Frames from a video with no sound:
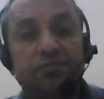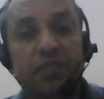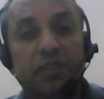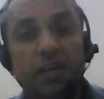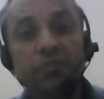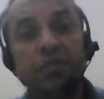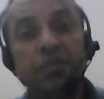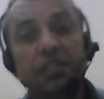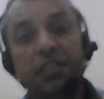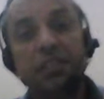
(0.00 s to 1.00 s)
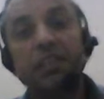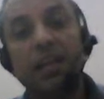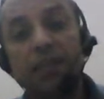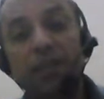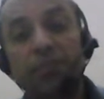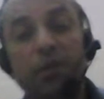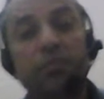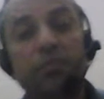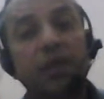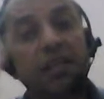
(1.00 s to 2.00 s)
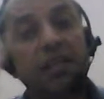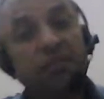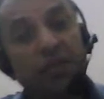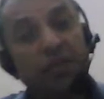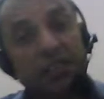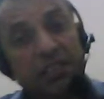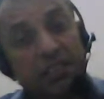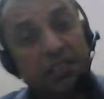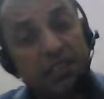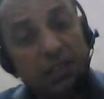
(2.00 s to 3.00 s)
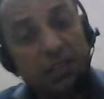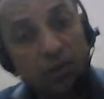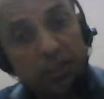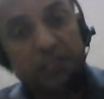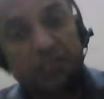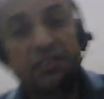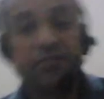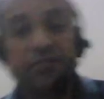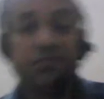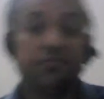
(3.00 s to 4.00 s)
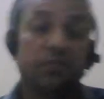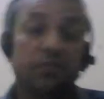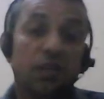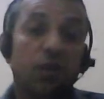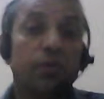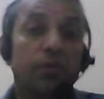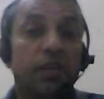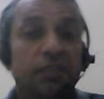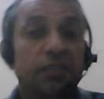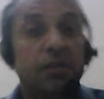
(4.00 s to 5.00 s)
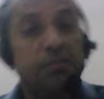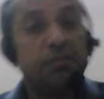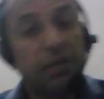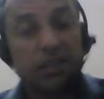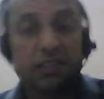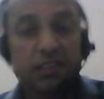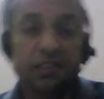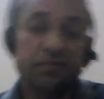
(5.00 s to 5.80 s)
I am taking help of any my colleagues, of any my partner.